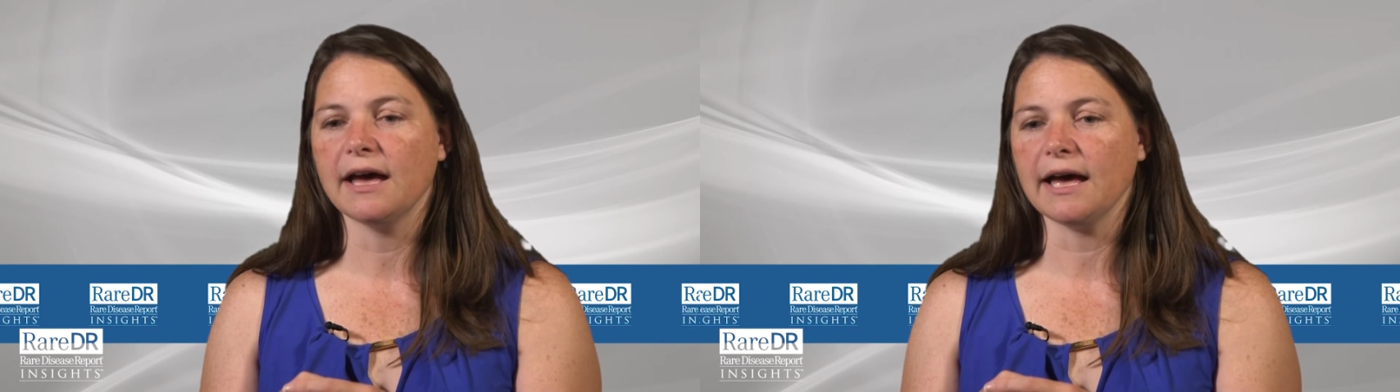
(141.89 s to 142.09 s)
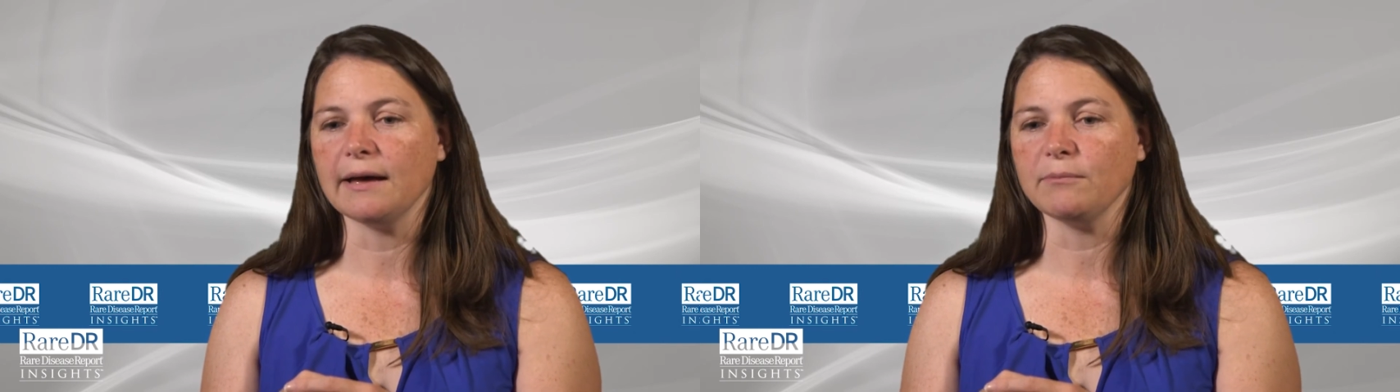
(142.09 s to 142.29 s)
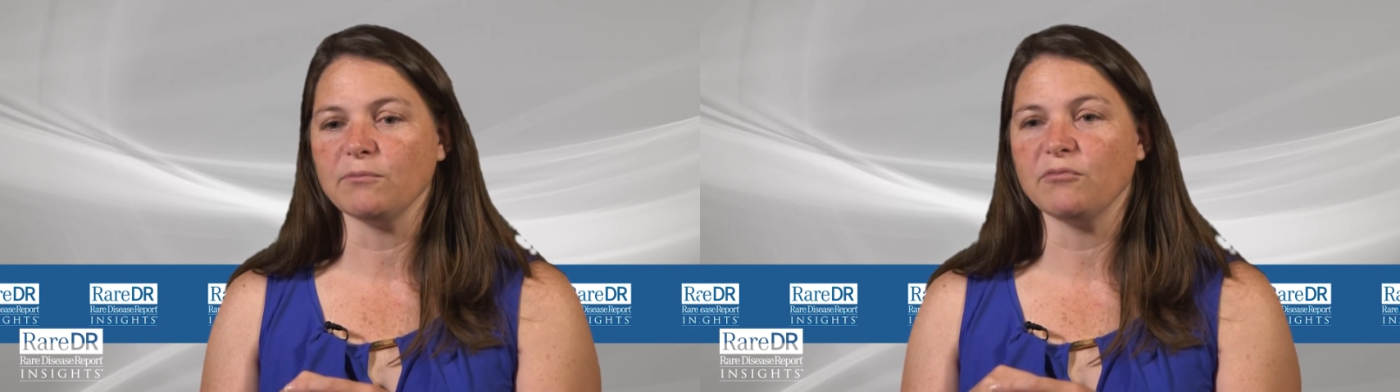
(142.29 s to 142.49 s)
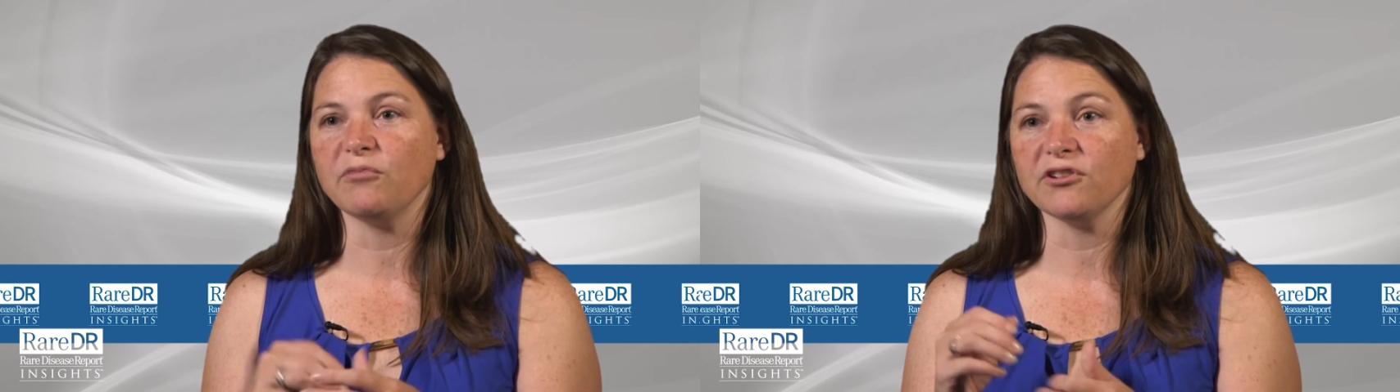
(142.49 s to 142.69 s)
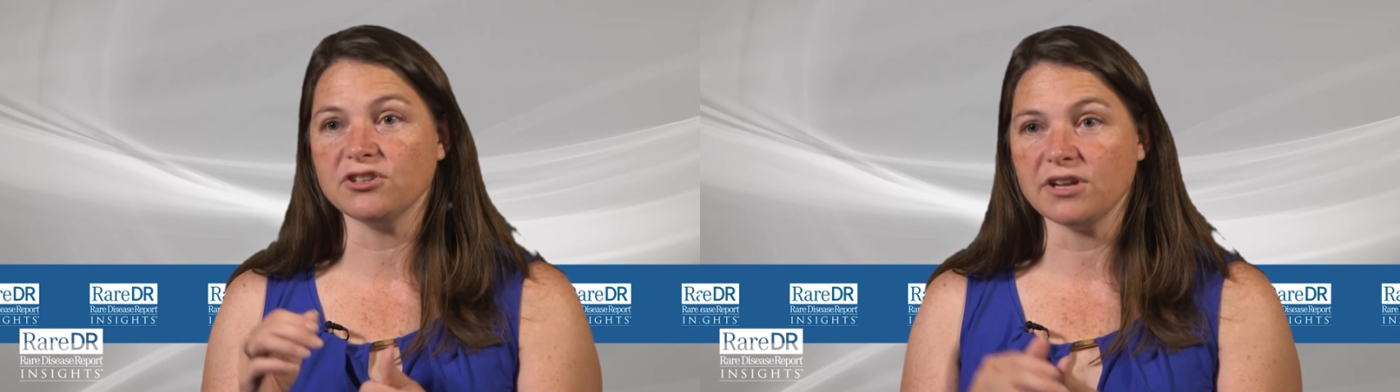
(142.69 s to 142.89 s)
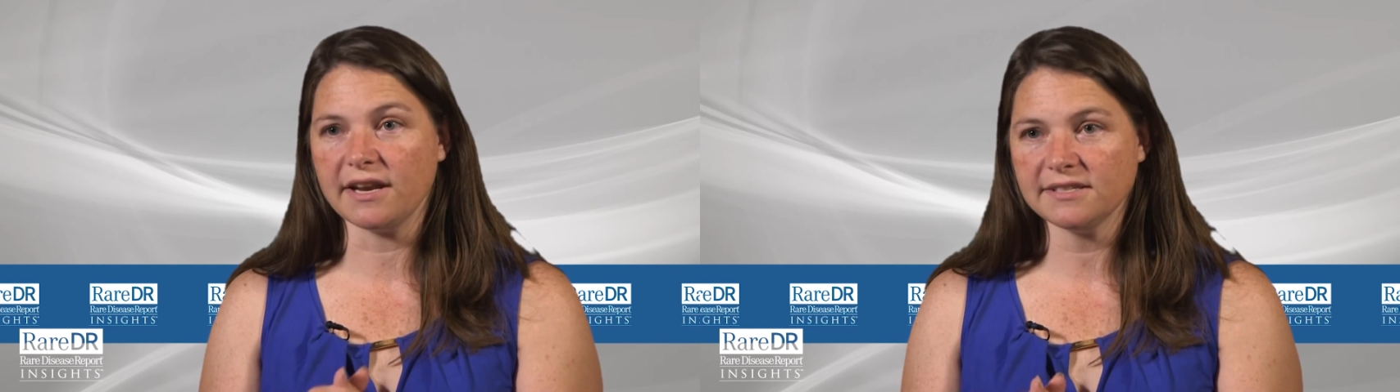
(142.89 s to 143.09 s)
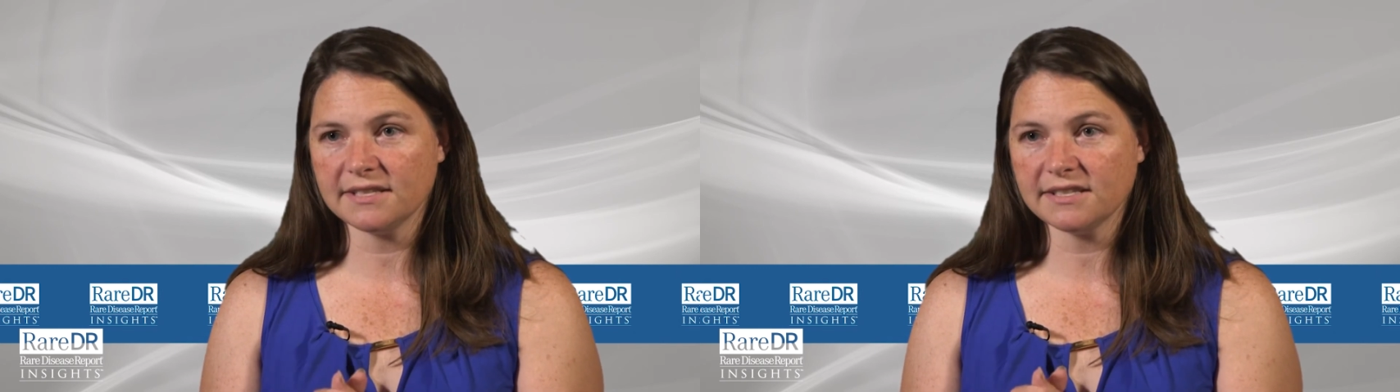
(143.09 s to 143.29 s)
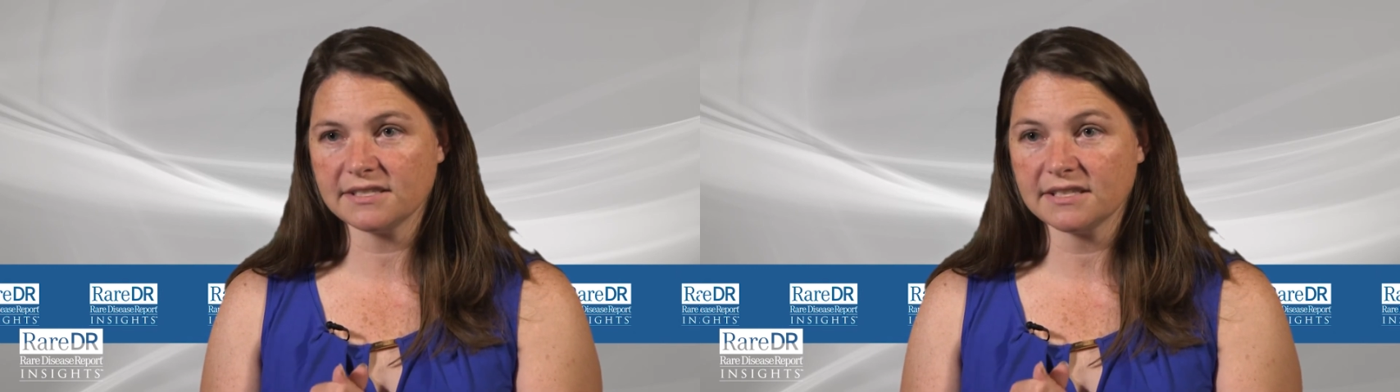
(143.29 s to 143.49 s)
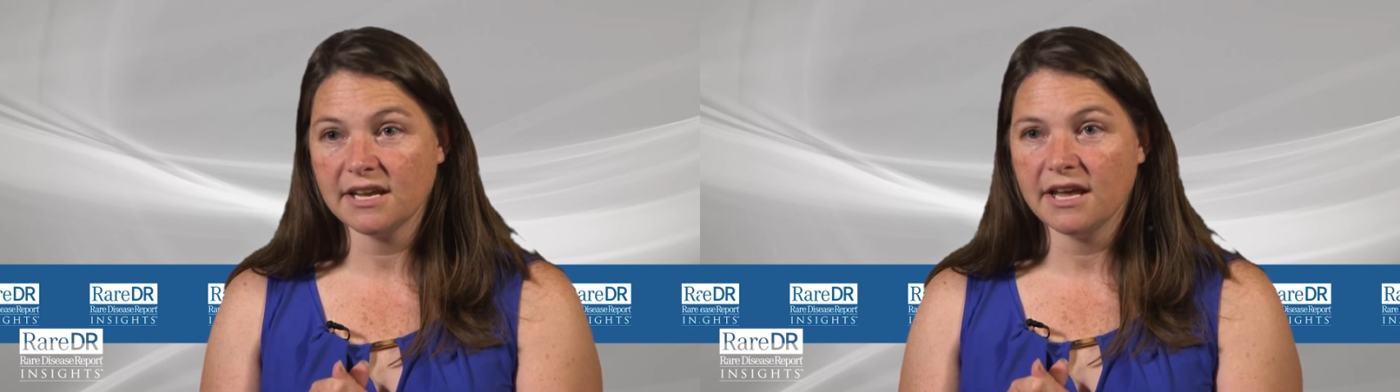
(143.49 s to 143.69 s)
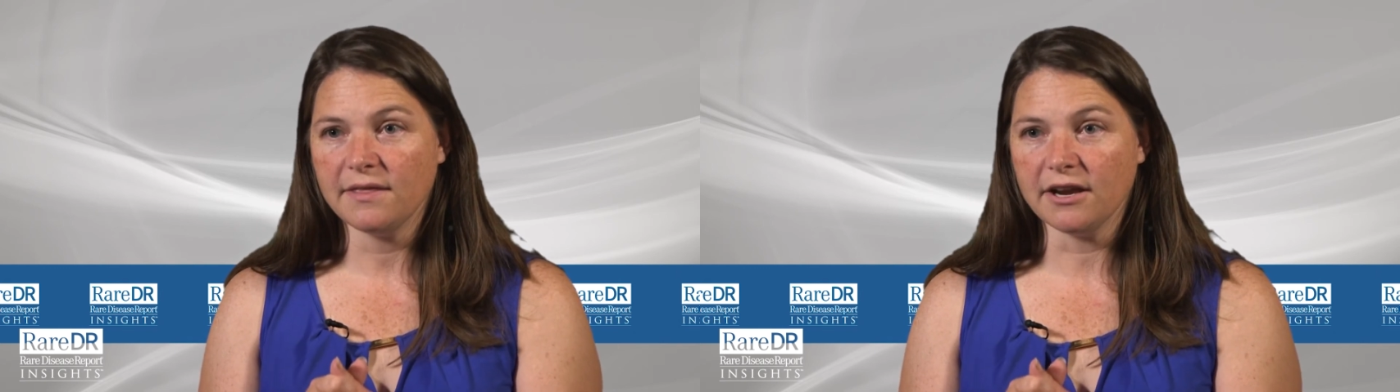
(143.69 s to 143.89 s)
Um, for geneticists,
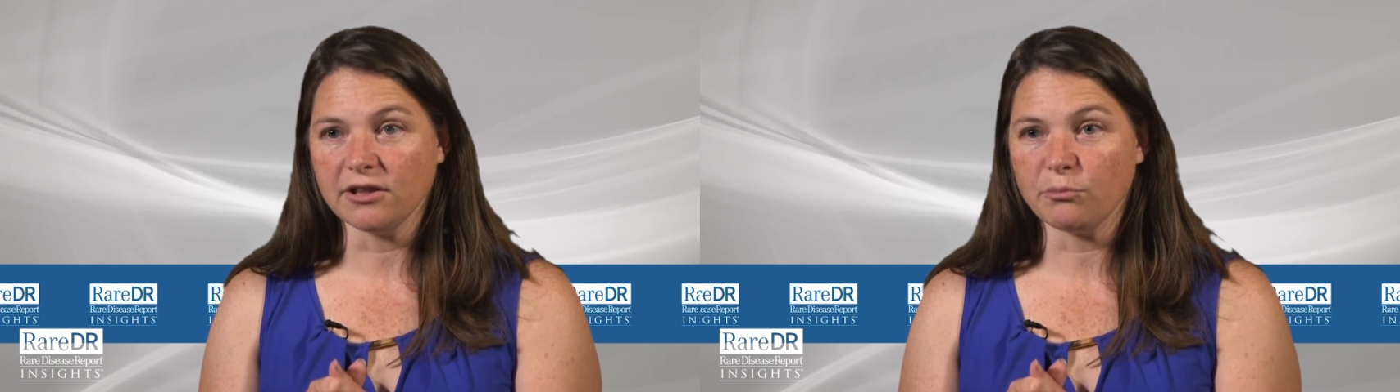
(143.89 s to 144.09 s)
they are the